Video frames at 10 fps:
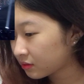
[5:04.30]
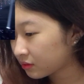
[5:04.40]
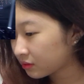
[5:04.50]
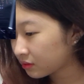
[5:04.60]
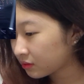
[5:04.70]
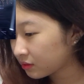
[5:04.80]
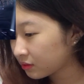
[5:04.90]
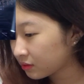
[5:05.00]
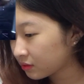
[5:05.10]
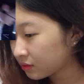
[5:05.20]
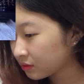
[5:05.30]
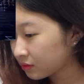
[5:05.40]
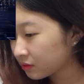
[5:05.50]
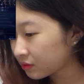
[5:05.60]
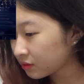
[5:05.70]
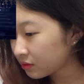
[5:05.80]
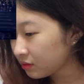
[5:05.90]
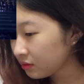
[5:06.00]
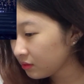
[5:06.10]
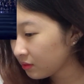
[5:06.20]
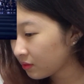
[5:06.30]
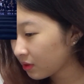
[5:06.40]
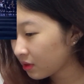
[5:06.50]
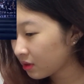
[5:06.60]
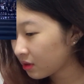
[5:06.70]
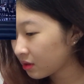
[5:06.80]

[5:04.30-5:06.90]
(silence)